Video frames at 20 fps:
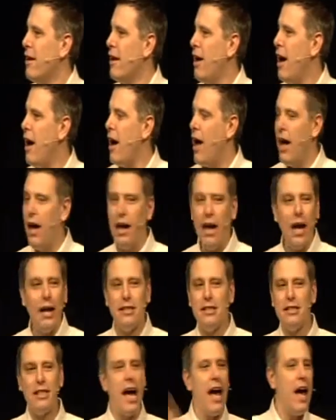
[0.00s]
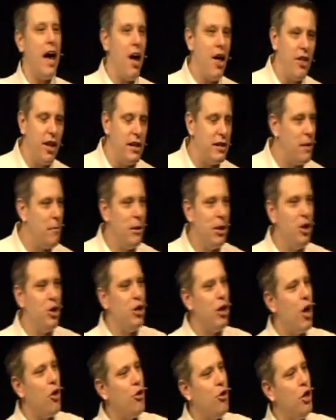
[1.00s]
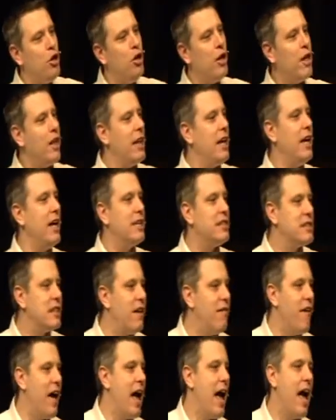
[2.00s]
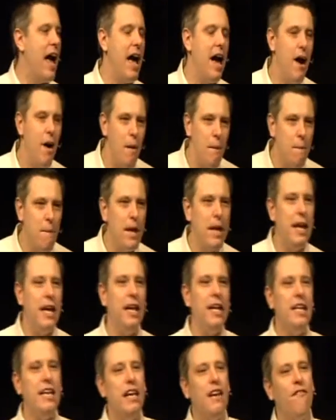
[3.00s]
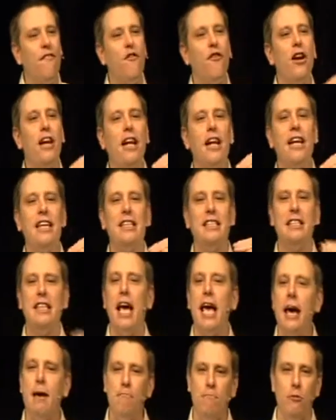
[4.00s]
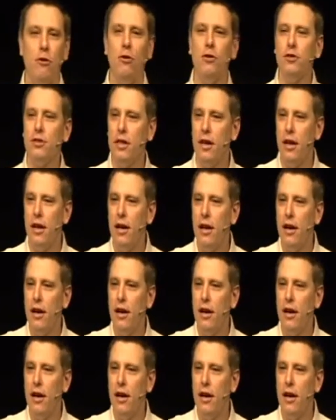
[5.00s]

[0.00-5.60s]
Now, I say all these, I mean, you can go through the list of how many different examples